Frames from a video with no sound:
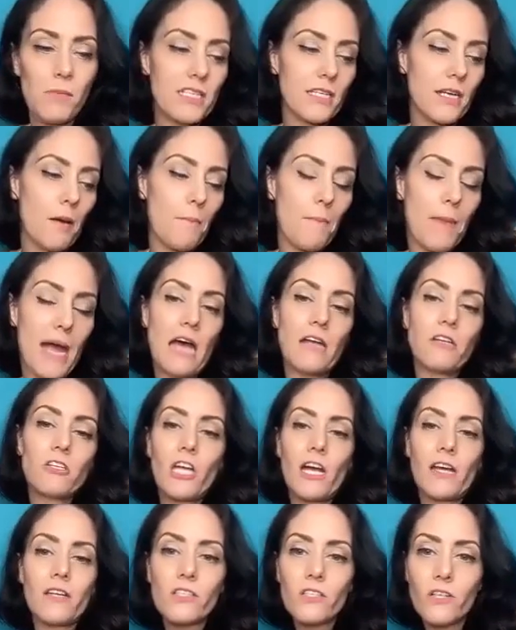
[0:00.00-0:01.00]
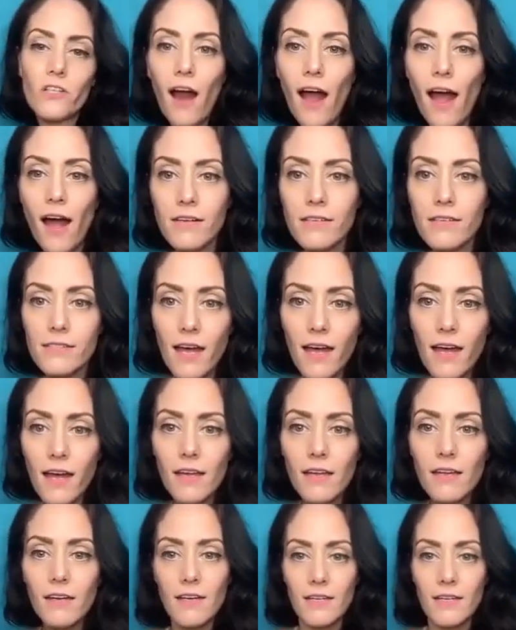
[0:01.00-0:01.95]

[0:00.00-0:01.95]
Is it a Manchester accent?